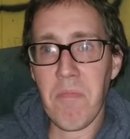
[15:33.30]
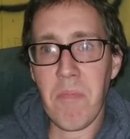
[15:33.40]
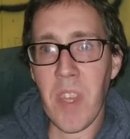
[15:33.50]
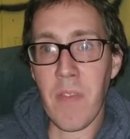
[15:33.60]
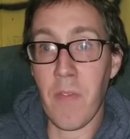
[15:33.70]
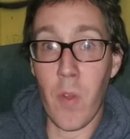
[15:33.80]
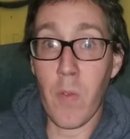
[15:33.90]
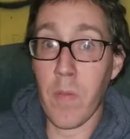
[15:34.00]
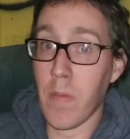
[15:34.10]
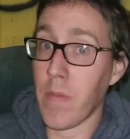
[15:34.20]

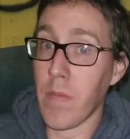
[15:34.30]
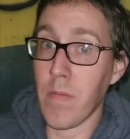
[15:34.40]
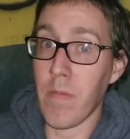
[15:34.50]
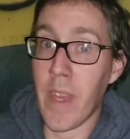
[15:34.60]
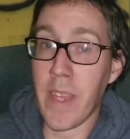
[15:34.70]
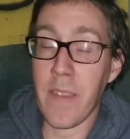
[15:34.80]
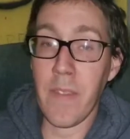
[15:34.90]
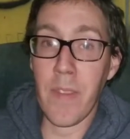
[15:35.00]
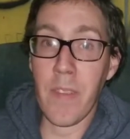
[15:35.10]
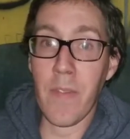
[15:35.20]
invoke
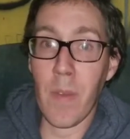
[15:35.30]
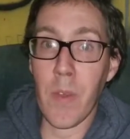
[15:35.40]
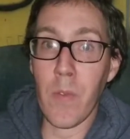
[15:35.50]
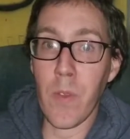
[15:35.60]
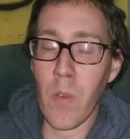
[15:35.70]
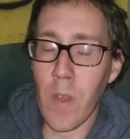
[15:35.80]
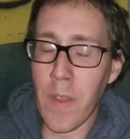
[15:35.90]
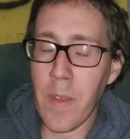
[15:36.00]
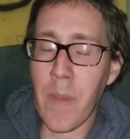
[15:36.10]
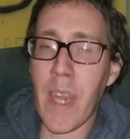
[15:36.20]
negativity from you. Don't let
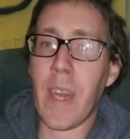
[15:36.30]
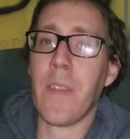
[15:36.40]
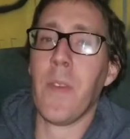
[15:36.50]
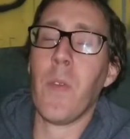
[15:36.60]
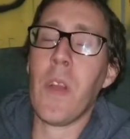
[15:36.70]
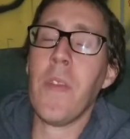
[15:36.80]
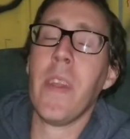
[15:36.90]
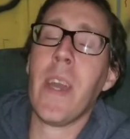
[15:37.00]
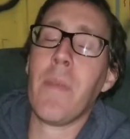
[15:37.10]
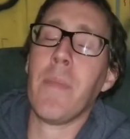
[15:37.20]
them don't let that
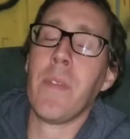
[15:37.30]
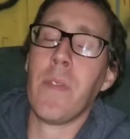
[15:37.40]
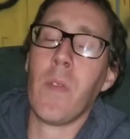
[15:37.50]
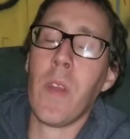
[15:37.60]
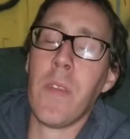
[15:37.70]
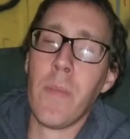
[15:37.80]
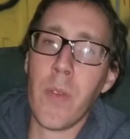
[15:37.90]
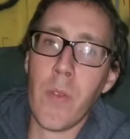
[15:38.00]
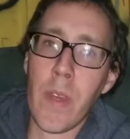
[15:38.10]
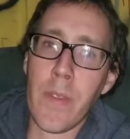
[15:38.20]
happen. Don't let them
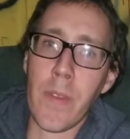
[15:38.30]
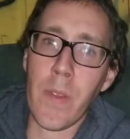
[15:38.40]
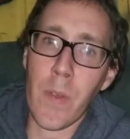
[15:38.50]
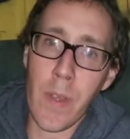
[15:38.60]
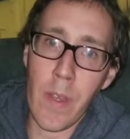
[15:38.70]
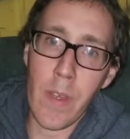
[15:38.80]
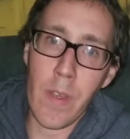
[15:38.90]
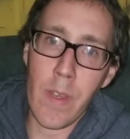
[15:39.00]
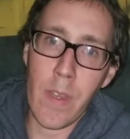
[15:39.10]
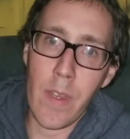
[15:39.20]
do that to you.
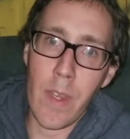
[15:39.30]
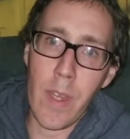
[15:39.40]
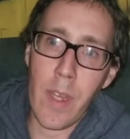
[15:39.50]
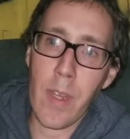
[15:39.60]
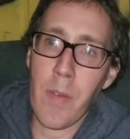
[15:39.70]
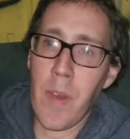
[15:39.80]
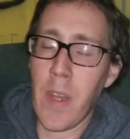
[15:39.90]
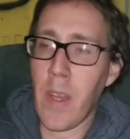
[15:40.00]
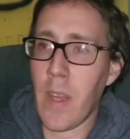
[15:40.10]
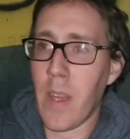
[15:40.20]
But
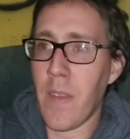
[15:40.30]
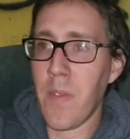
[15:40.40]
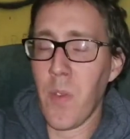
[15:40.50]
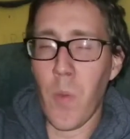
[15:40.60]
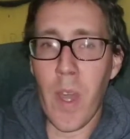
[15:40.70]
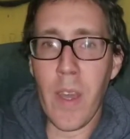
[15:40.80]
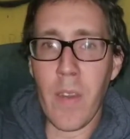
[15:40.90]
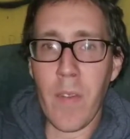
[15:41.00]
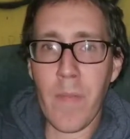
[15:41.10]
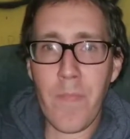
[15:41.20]
after a
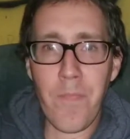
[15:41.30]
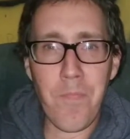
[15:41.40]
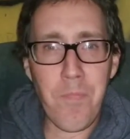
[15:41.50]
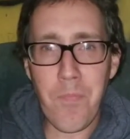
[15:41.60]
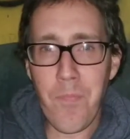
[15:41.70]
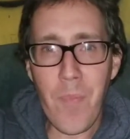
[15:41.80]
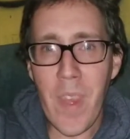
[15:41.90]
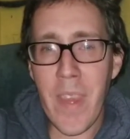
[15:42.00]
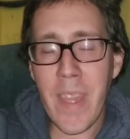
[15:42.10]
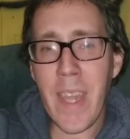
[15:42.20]
while,
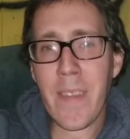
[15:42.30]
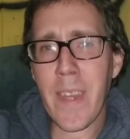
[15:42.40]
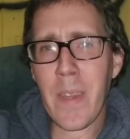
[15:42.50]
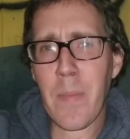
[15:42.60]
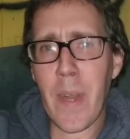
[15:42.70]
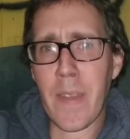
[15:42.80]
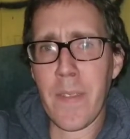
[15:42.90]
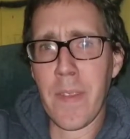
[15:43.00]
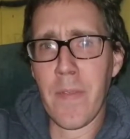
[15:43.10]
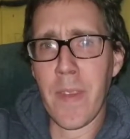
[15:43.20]
they can't take the
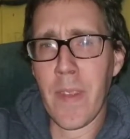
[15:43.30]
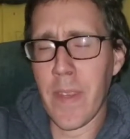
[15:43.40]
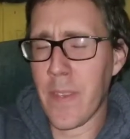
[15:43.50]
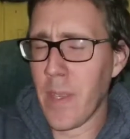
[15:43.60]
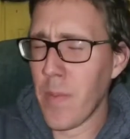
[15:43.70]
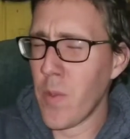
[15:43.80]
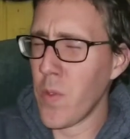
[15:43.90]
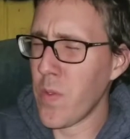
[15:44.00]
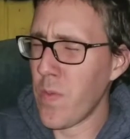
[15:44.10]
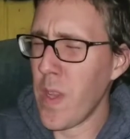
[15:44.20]
positivity. Like someone
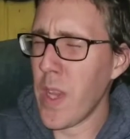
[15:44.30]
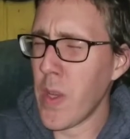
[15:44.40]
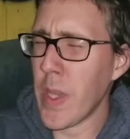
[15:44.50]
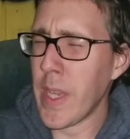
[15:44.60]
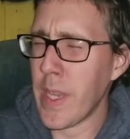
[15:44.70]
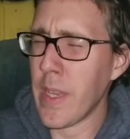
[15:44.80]
who's very,